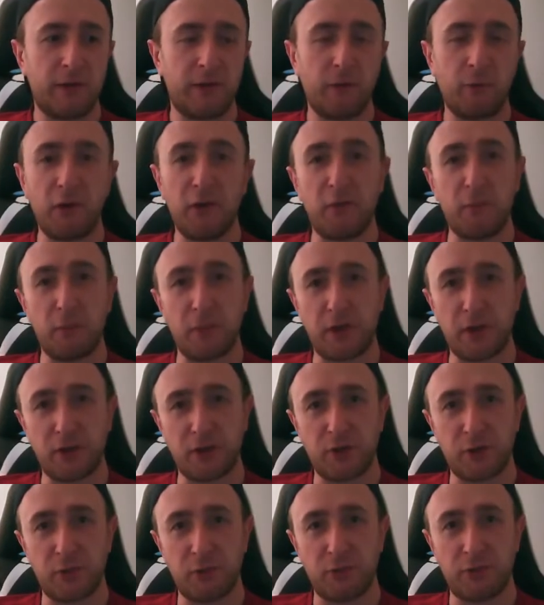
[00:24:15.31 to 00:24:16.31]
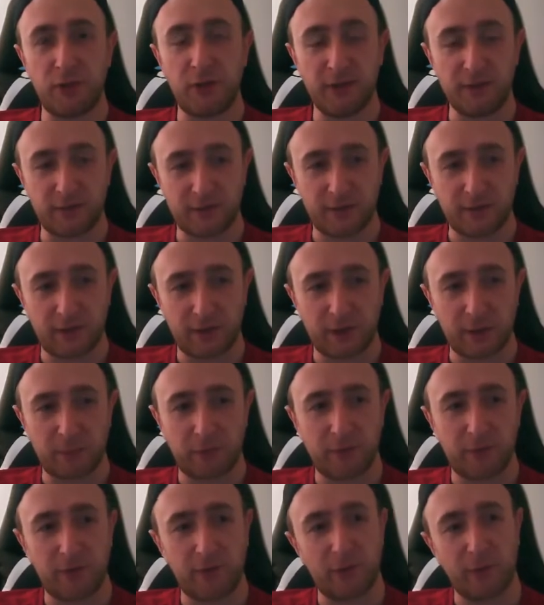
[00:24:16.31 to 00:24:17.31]
the reason Pikachu didn't turn
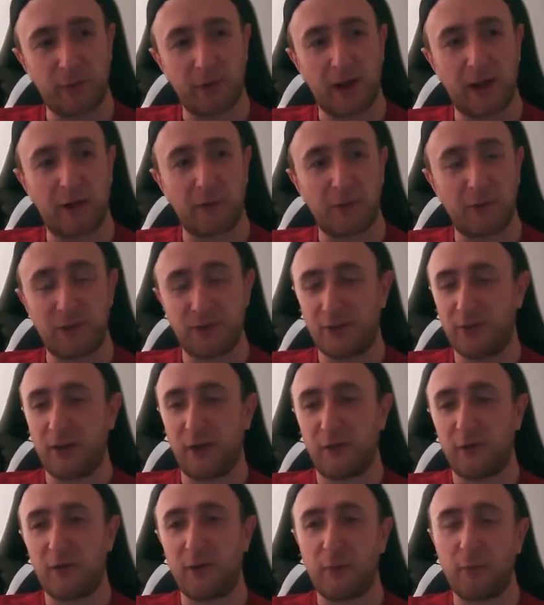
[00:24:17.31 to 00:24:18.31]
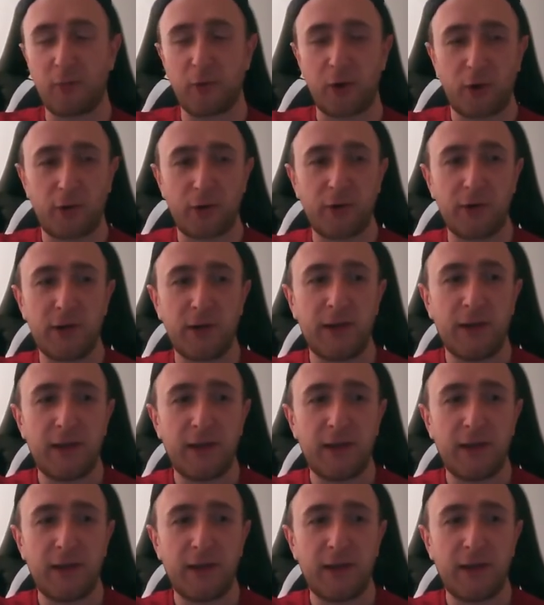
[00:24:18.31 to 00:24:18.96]
up until now, which, you know, seems odd,